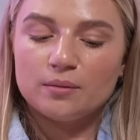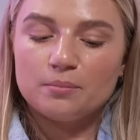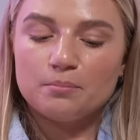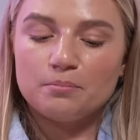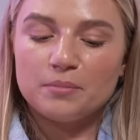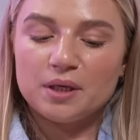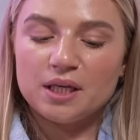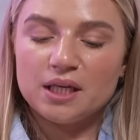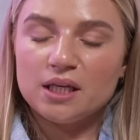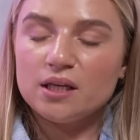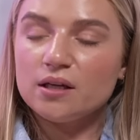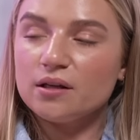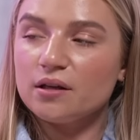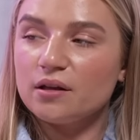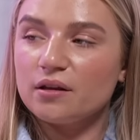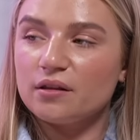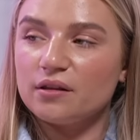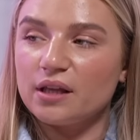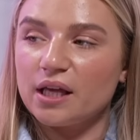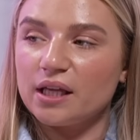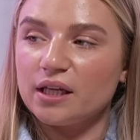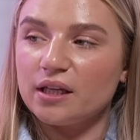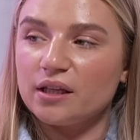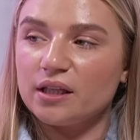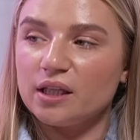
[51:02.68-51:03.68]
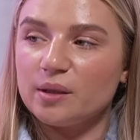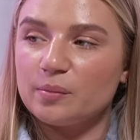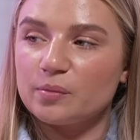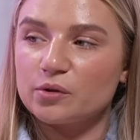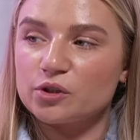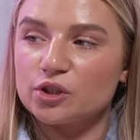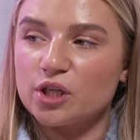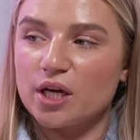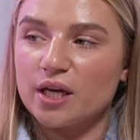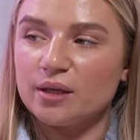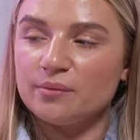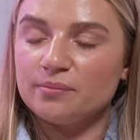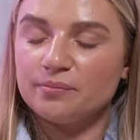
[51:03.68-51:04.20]
Me,
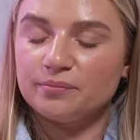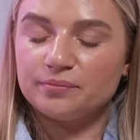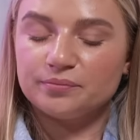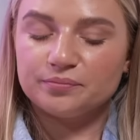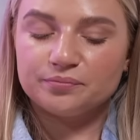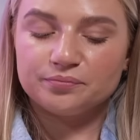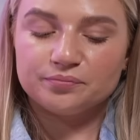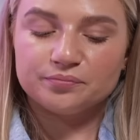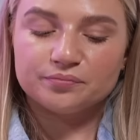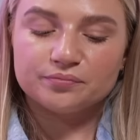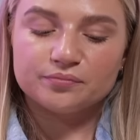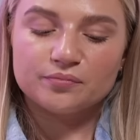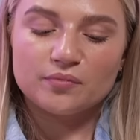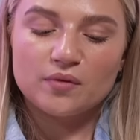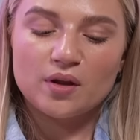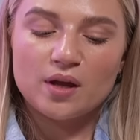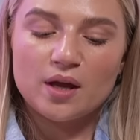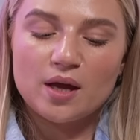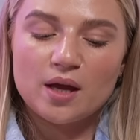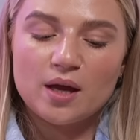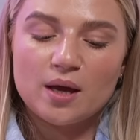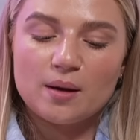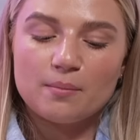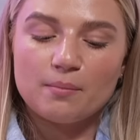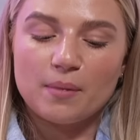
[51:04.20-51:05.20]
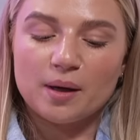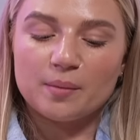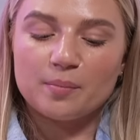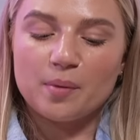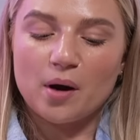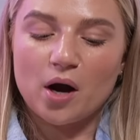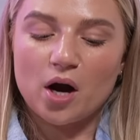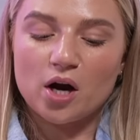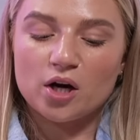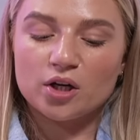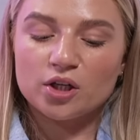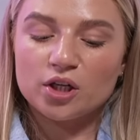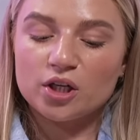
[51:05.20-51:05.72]
33%. My
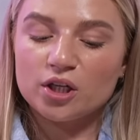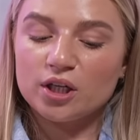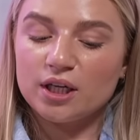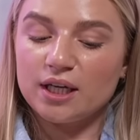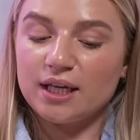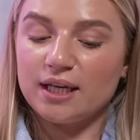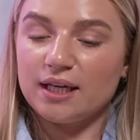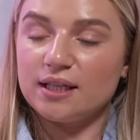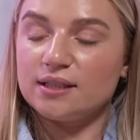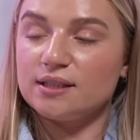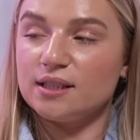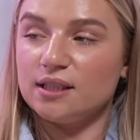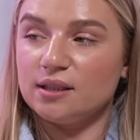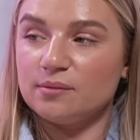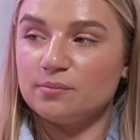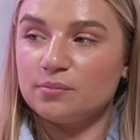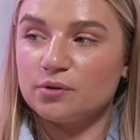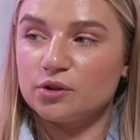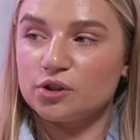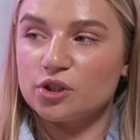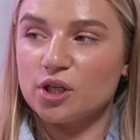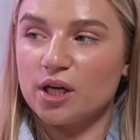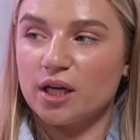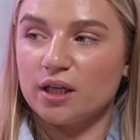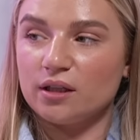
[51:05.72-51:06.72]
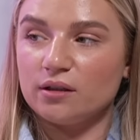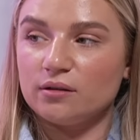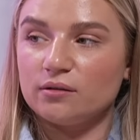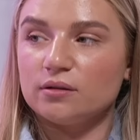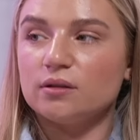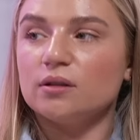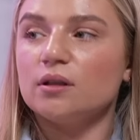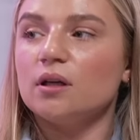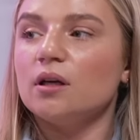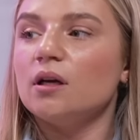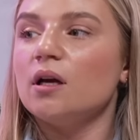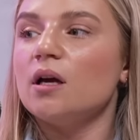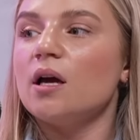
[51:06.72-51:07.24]
partner, 18%.
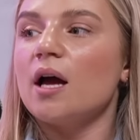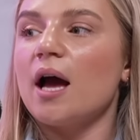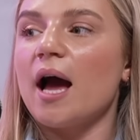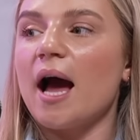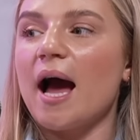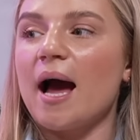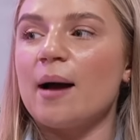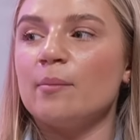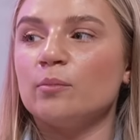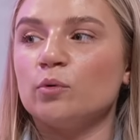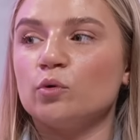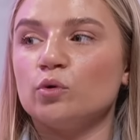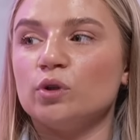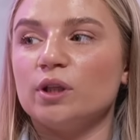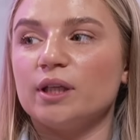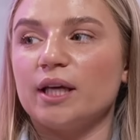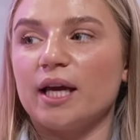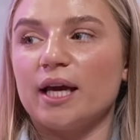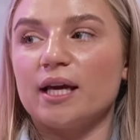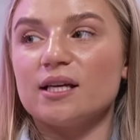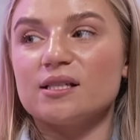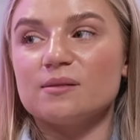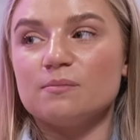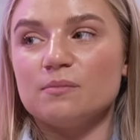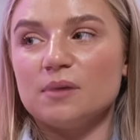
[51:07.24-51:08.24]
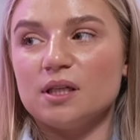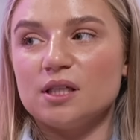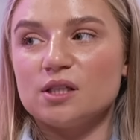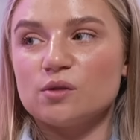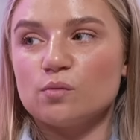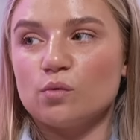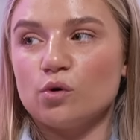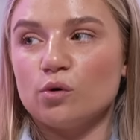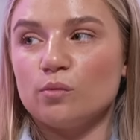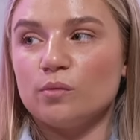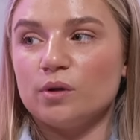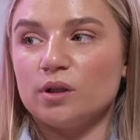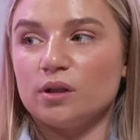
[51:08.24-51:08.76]
I'm going to guess me's
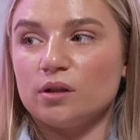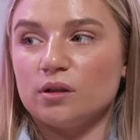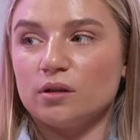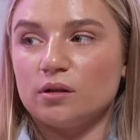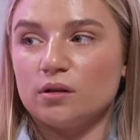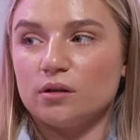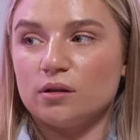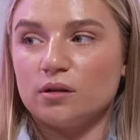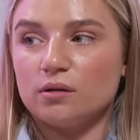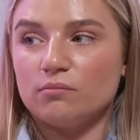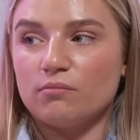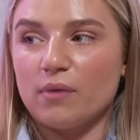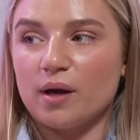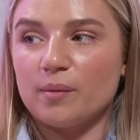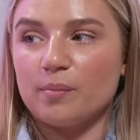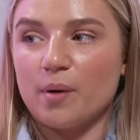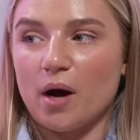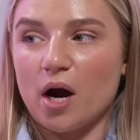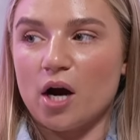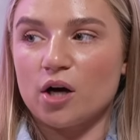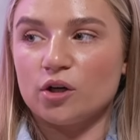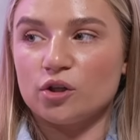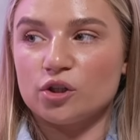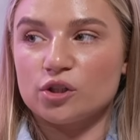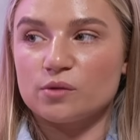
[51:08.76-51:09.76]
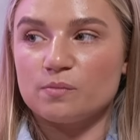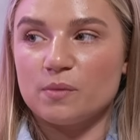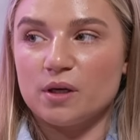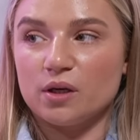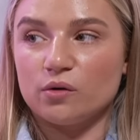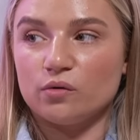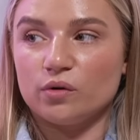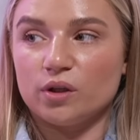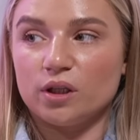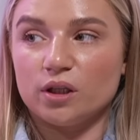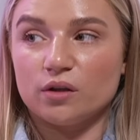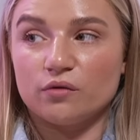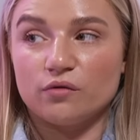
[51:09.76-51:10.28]
woman. Yeah, yeah. male
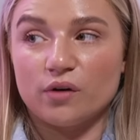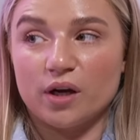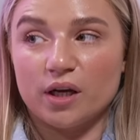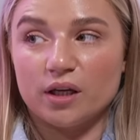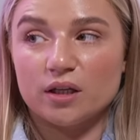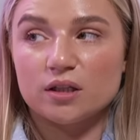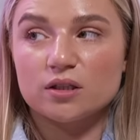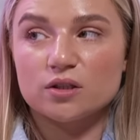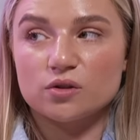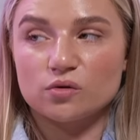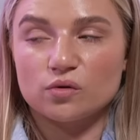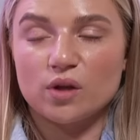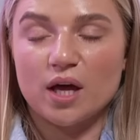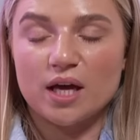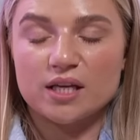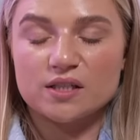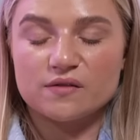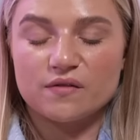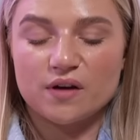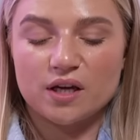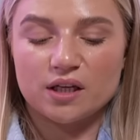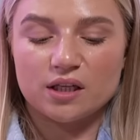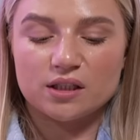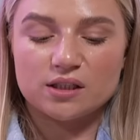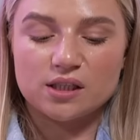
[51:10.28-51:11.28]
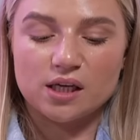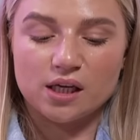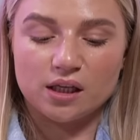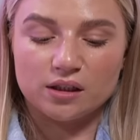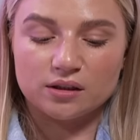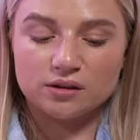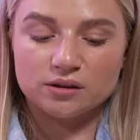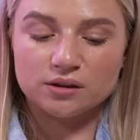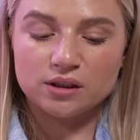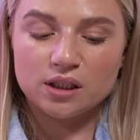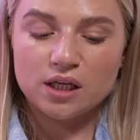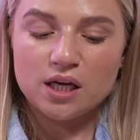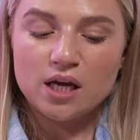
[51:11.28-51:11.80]
totally. here, right? Yeah. So that's very
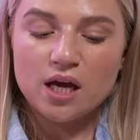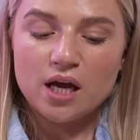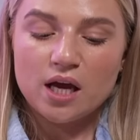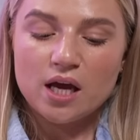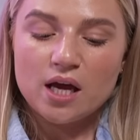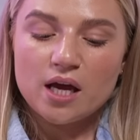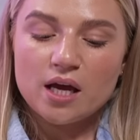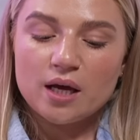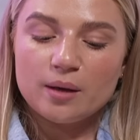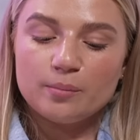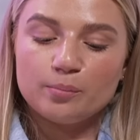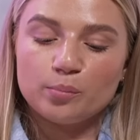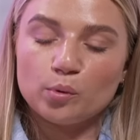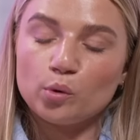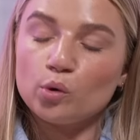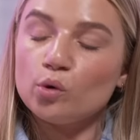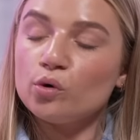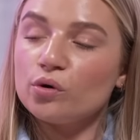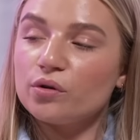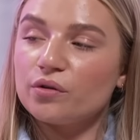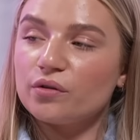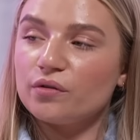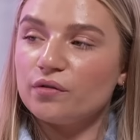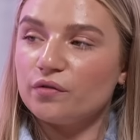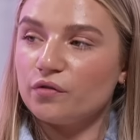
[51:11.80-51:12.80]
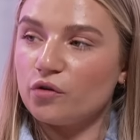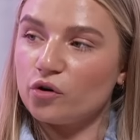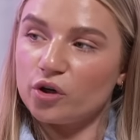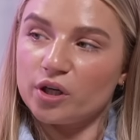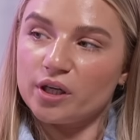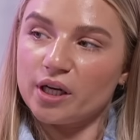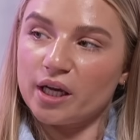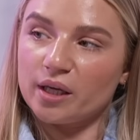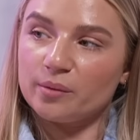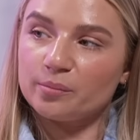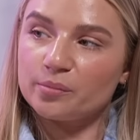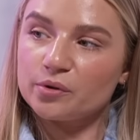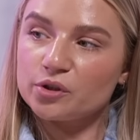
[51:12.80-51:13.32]
telling. Both,
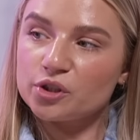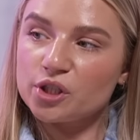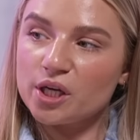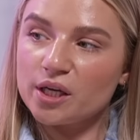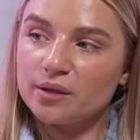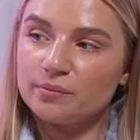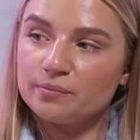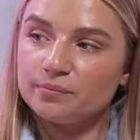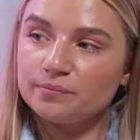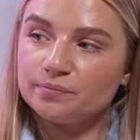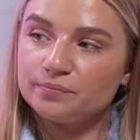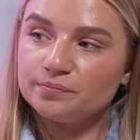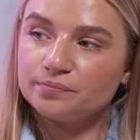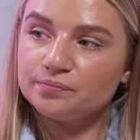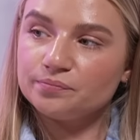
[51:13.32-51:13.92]
49%.